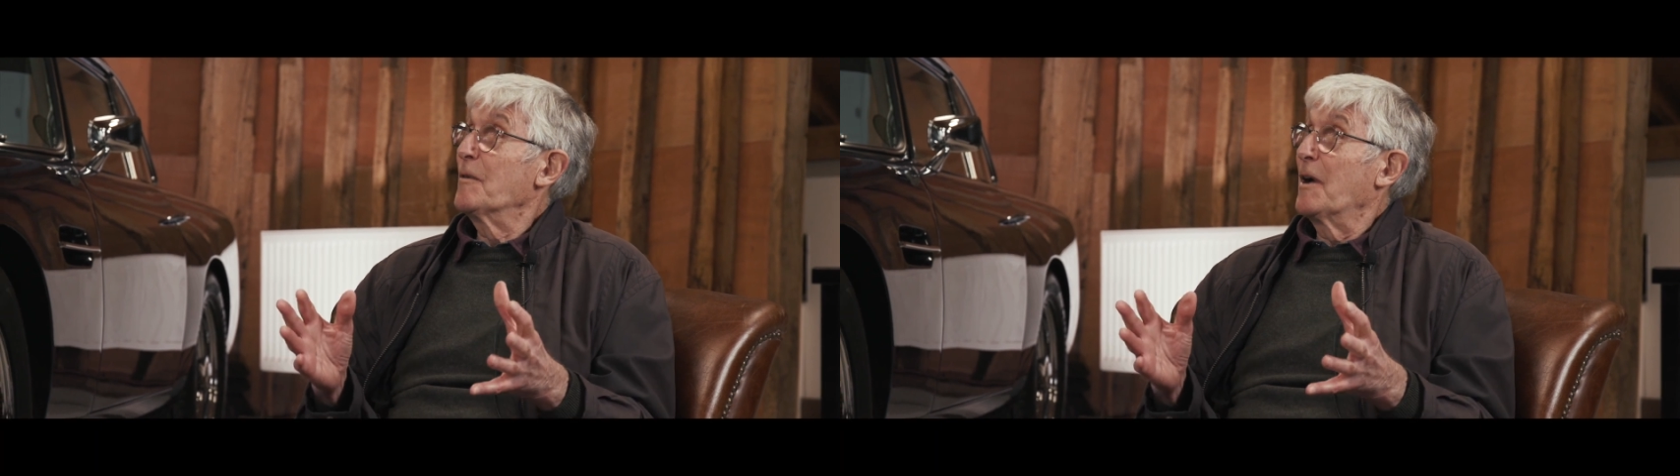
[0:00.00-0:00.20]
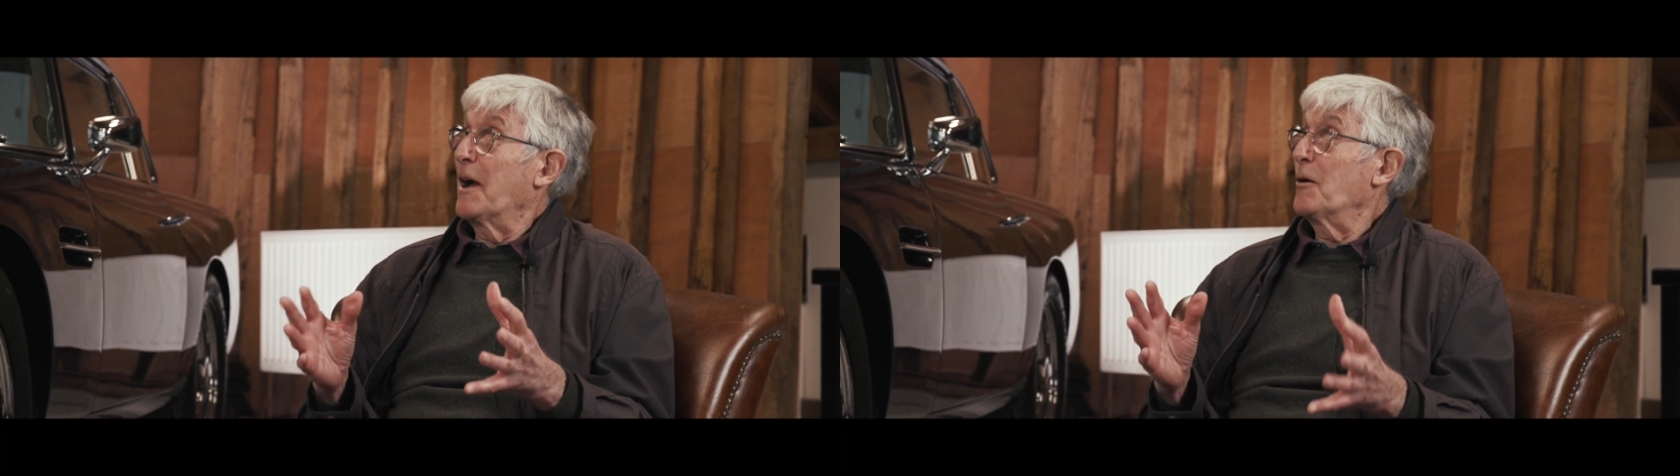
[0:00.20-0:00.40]

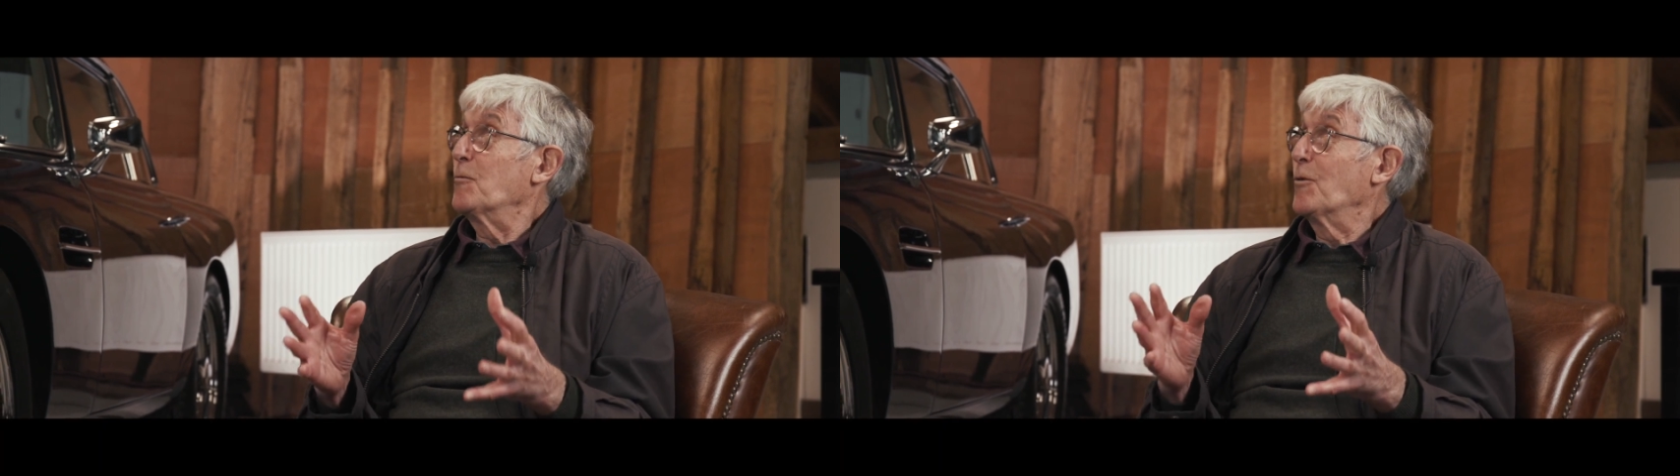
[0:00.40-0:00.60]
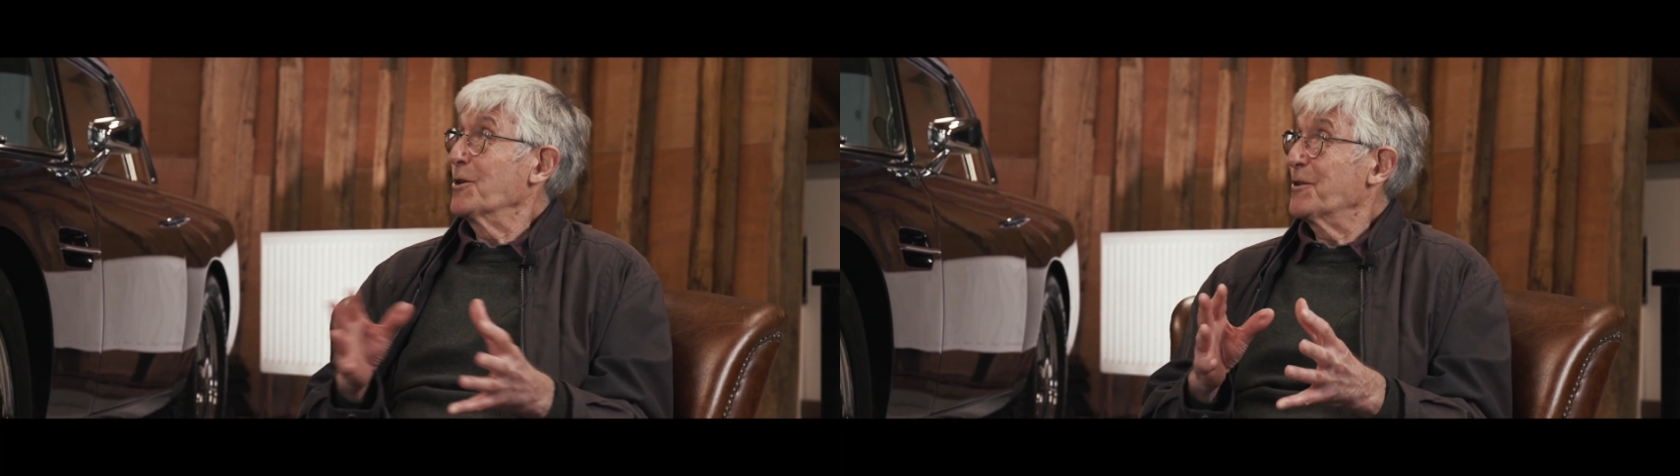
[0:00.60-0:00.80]
How
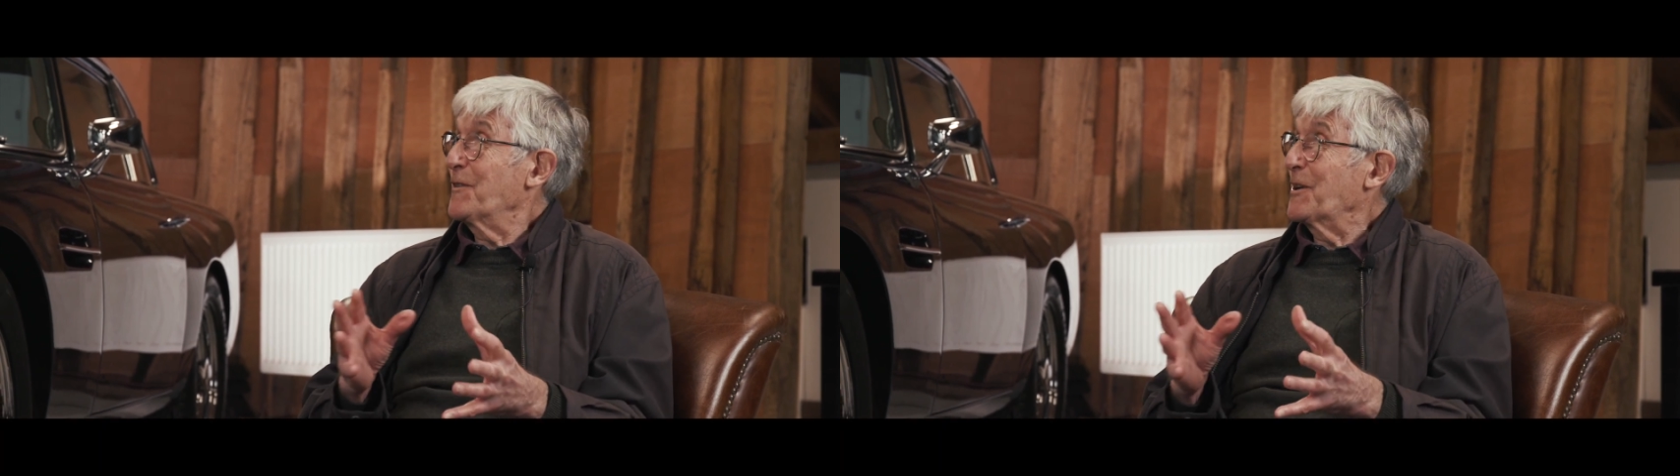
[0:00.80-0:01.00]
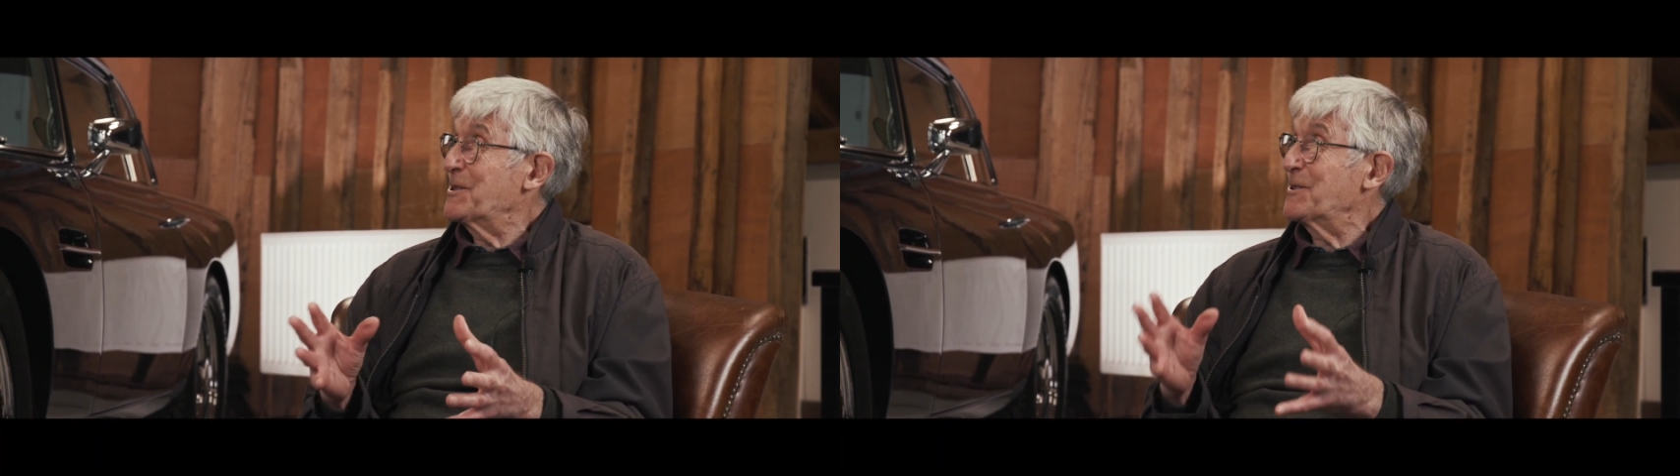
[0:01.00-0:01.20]

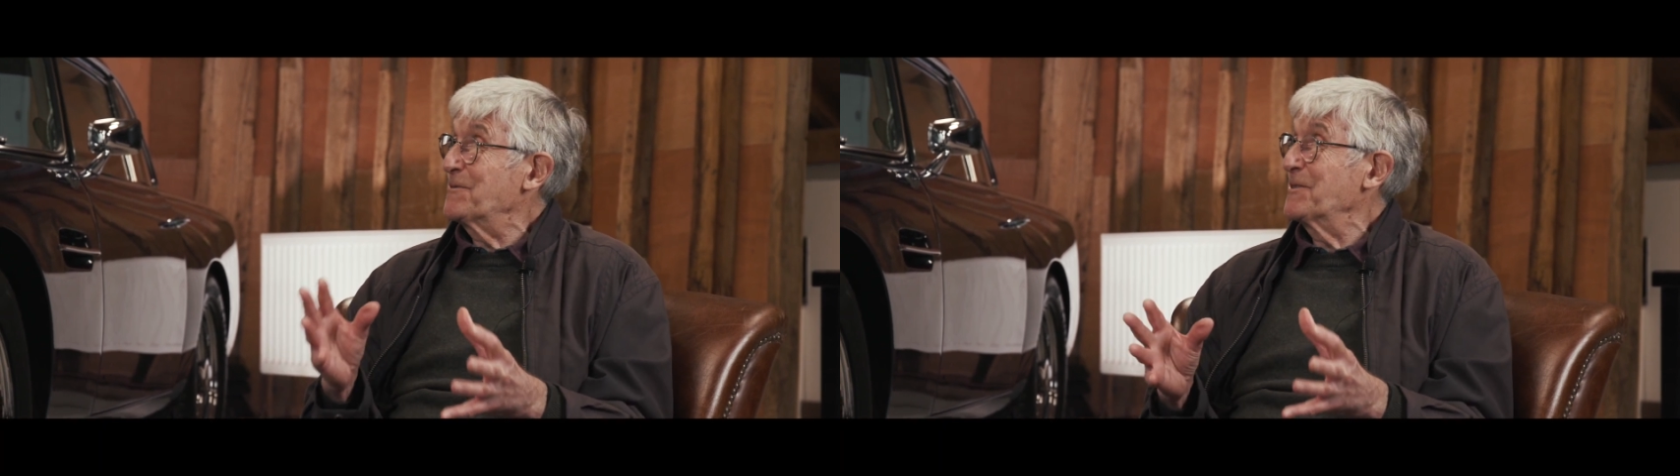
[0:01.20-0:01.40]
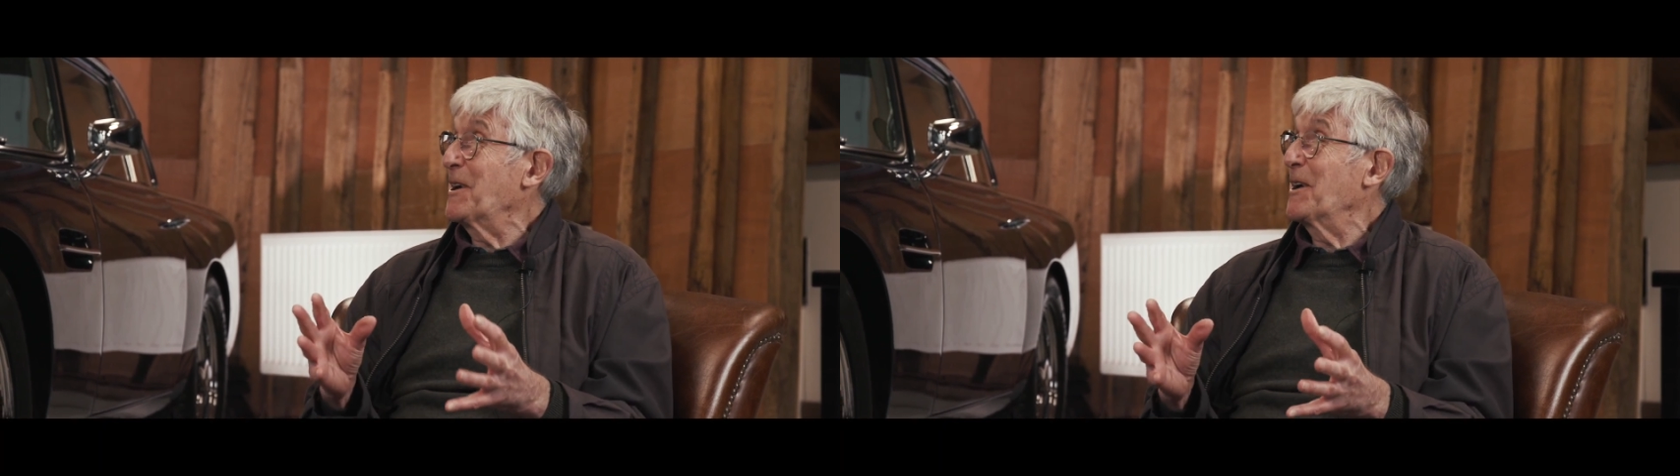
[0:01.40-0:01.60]
wonderful is the
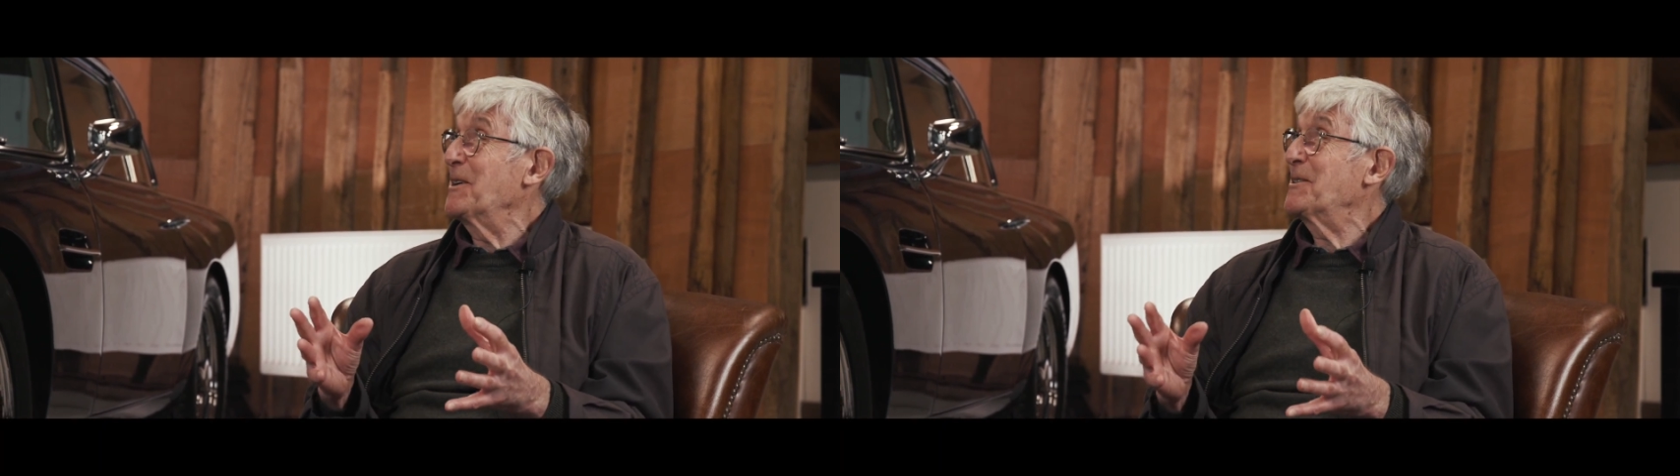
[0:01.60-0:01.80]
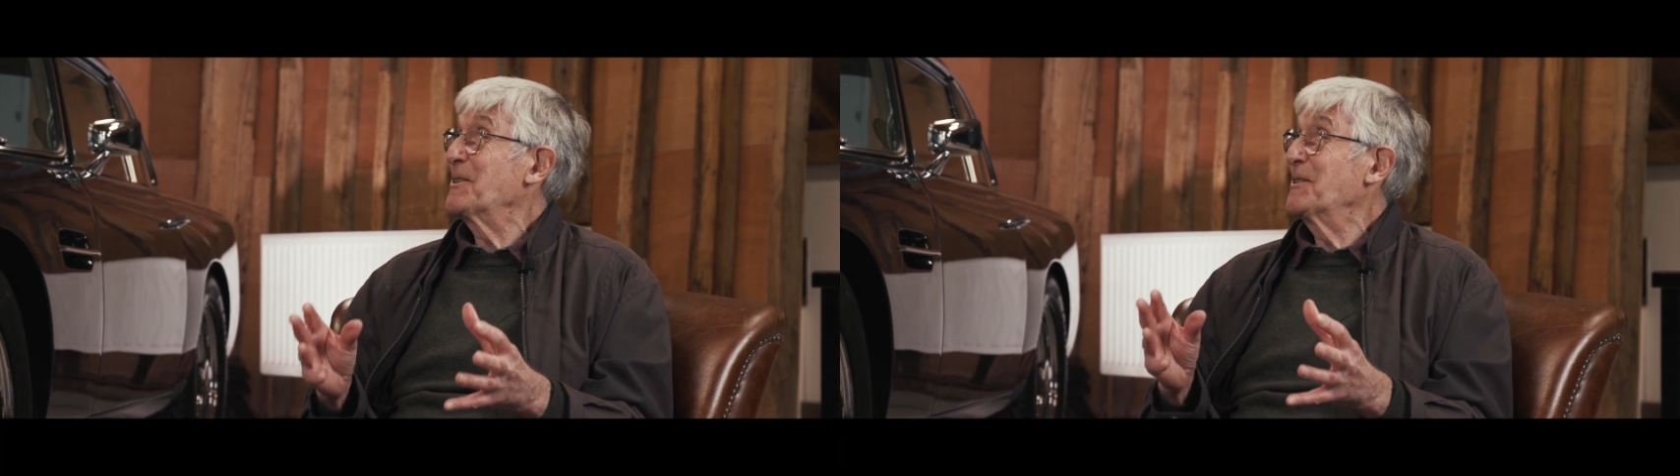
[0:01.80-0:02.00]

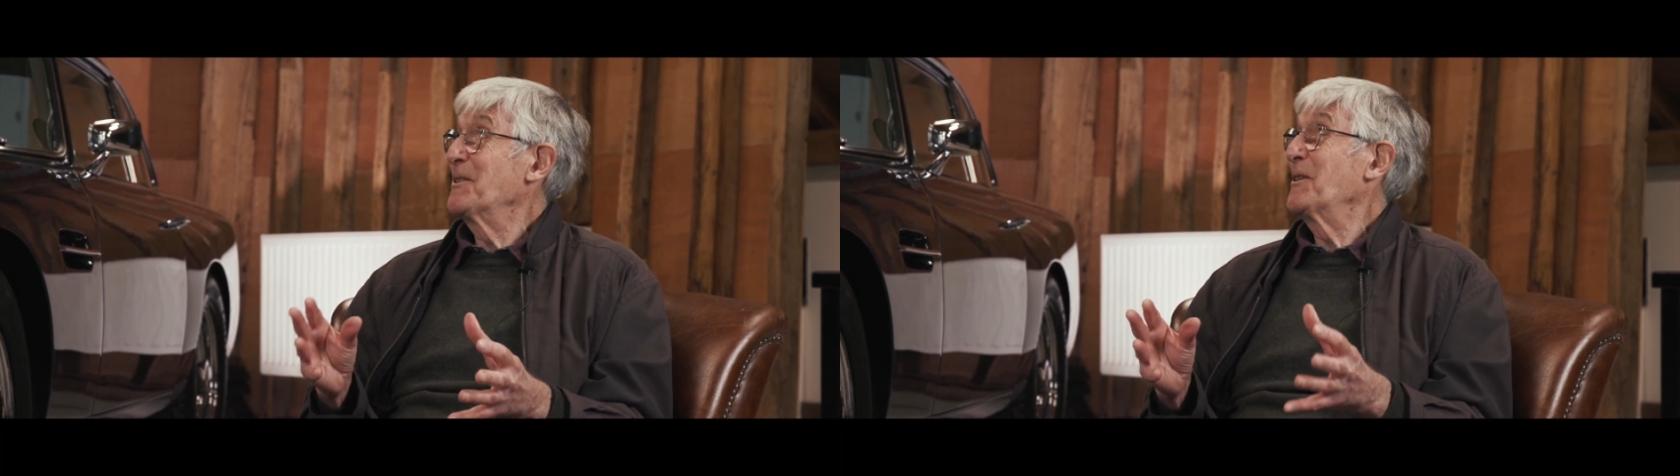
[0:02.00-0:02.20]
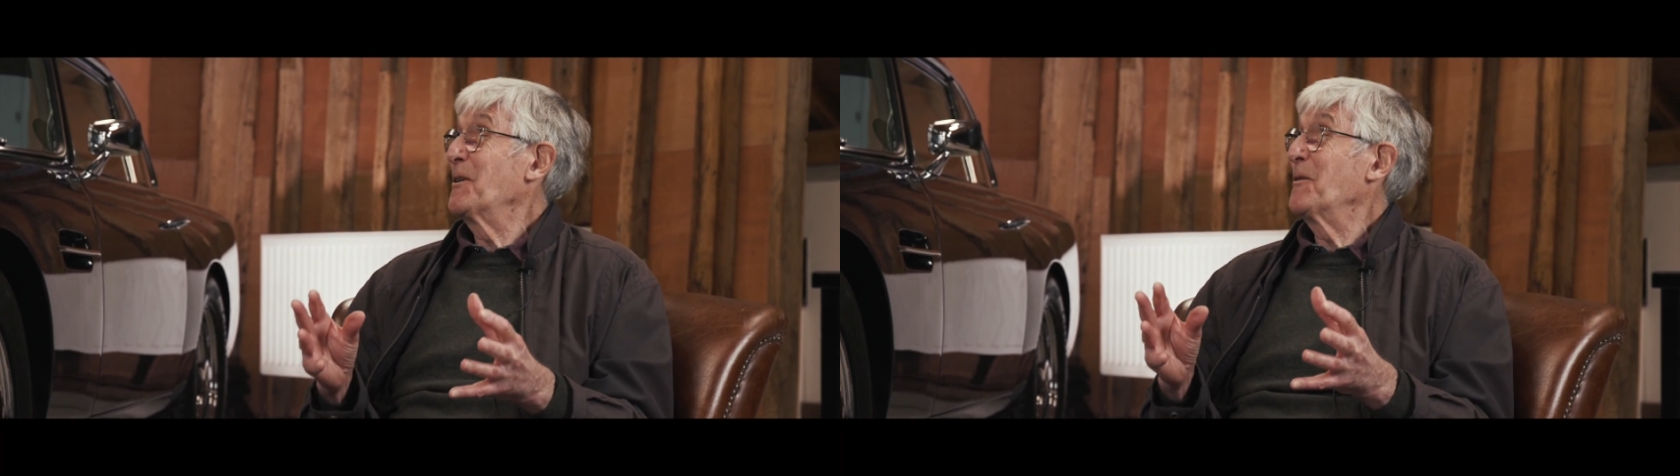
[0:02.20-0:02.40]
V8?